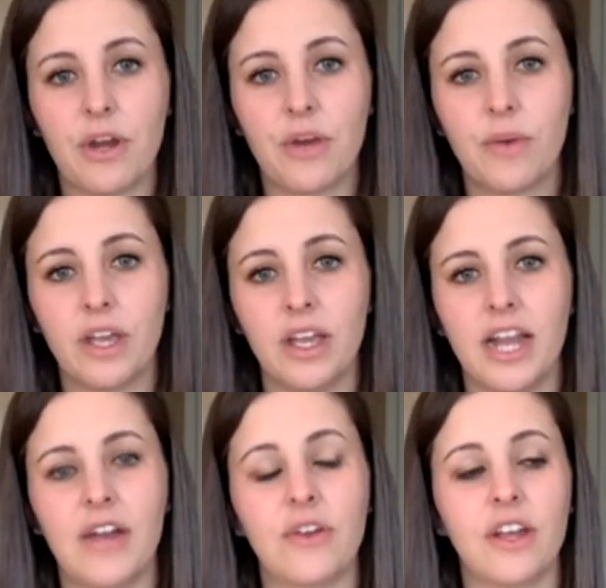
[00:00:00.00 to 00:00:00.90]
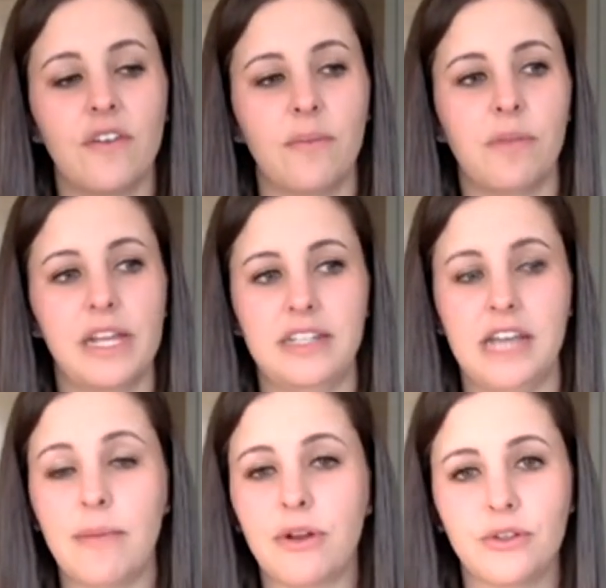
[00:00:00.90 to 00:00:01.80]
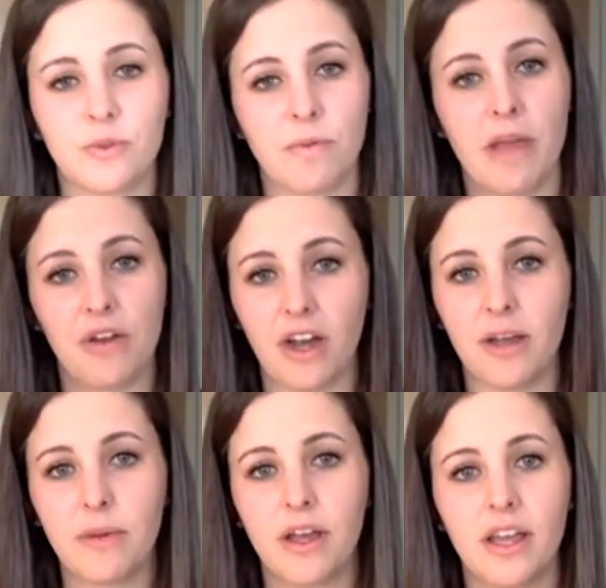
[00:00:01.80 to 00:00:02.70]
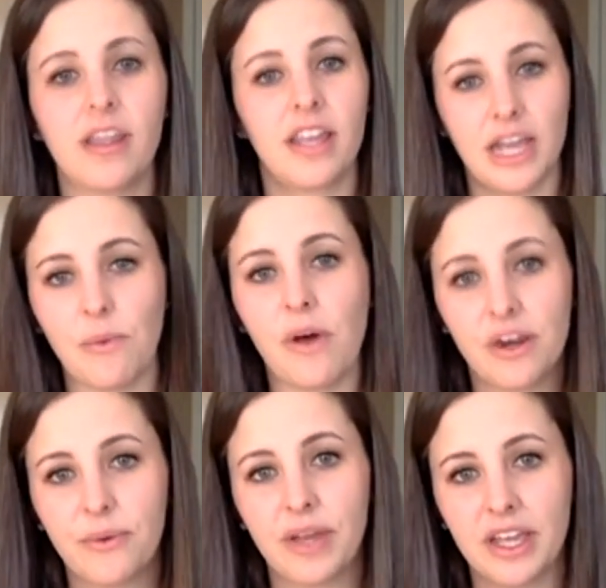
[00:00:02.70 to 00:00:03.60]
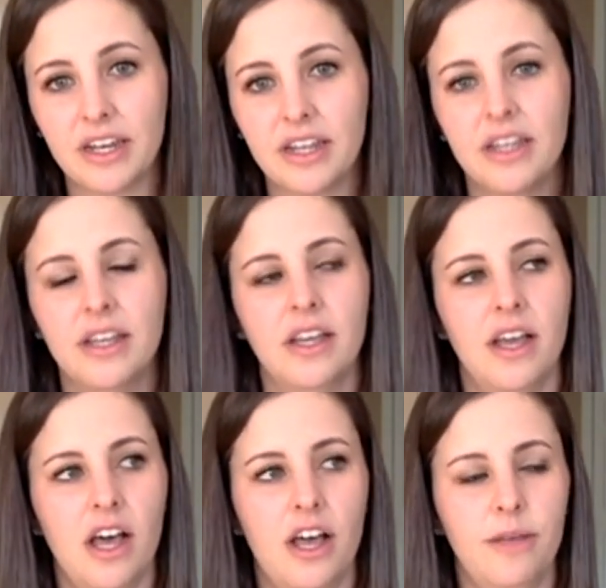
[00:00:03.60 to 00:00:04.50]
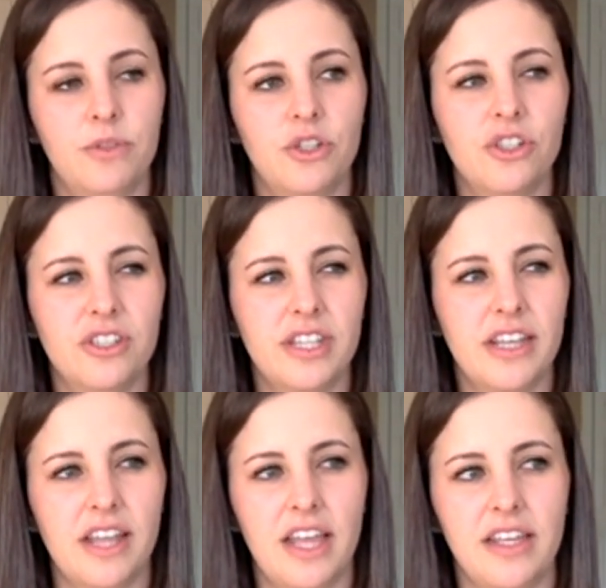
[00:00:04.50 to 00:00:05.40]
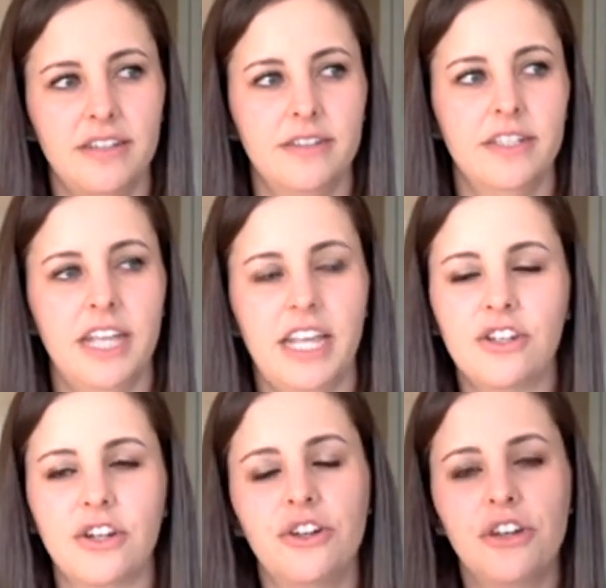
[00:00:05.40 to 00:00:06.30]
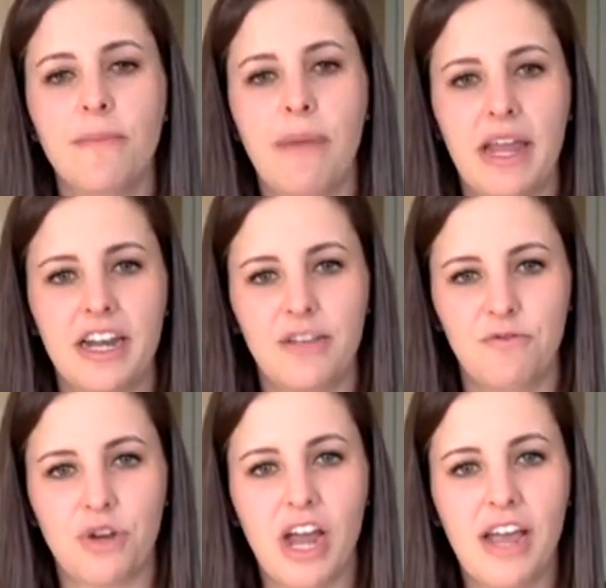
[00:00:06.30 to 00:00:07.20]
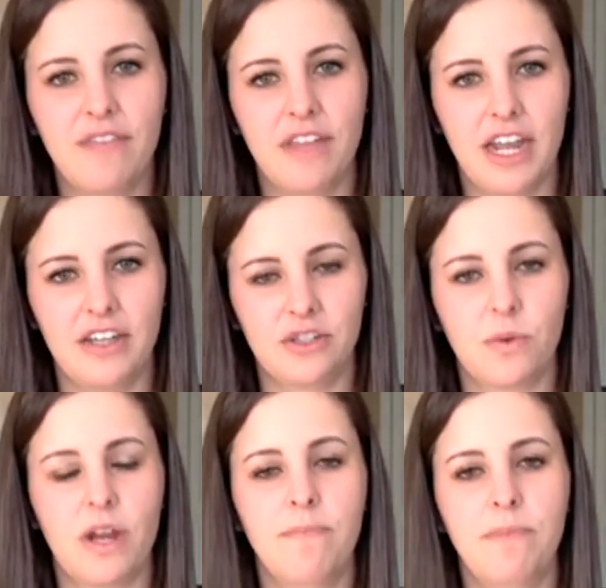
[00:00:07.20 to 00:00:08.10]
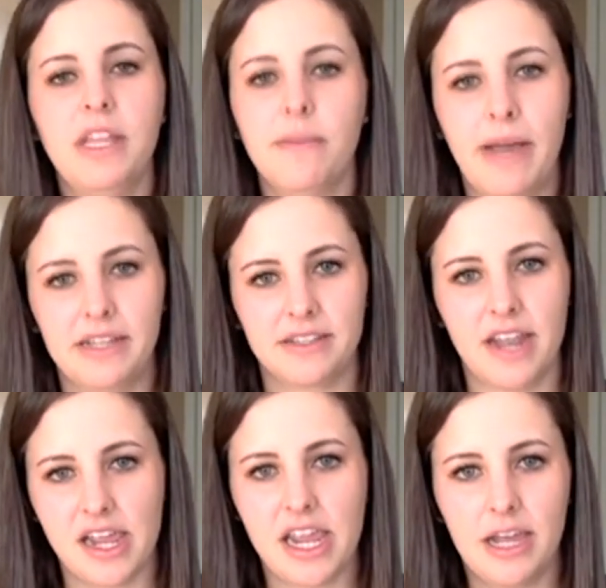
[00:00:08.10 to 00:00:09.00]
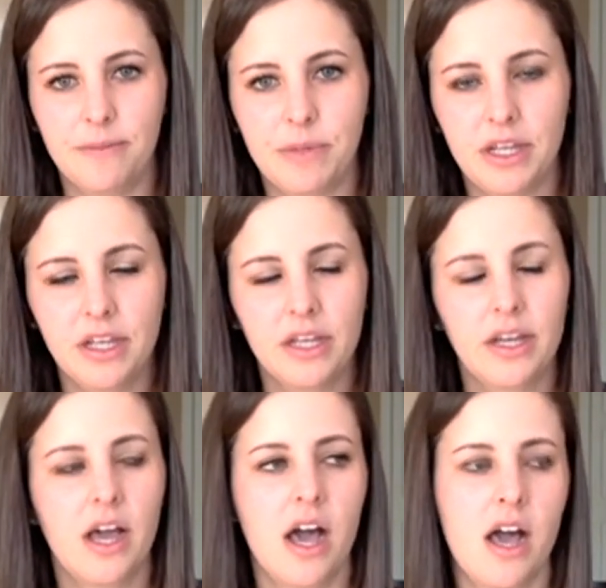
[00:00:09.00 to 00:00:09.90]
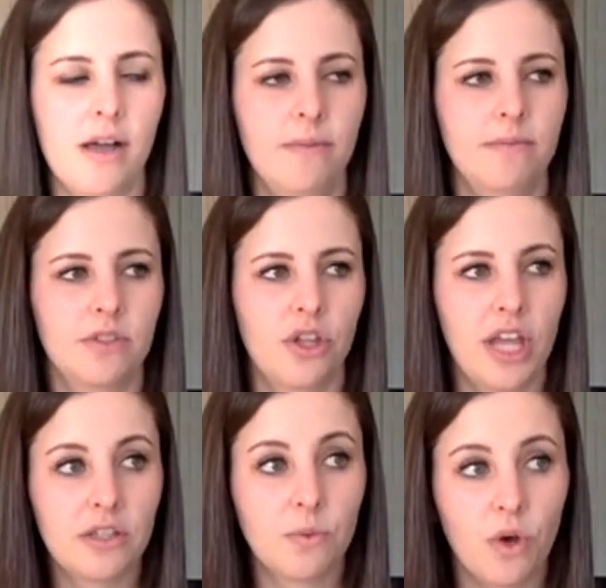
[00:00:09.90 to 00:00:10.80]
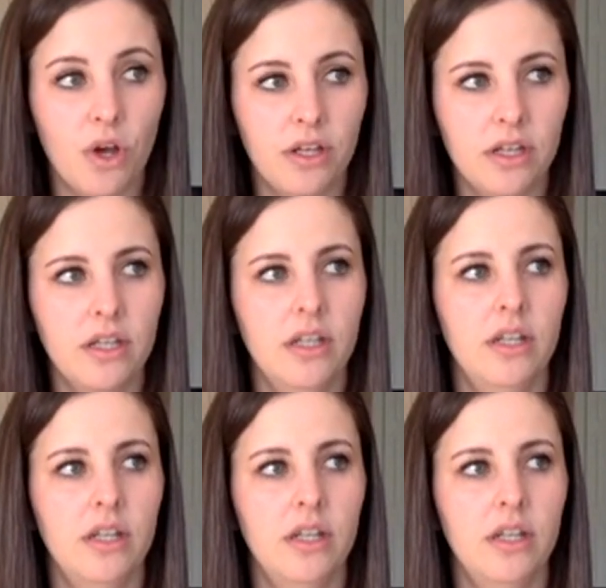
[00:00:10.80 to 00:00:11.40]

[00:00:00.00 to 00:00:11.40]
to win. I don't care if I'm playing dominoes with my grandma. Like, I want to win. Um, so, just that, like, internal competitive drive that I just want to be the best that I can be. Um, so, that's one.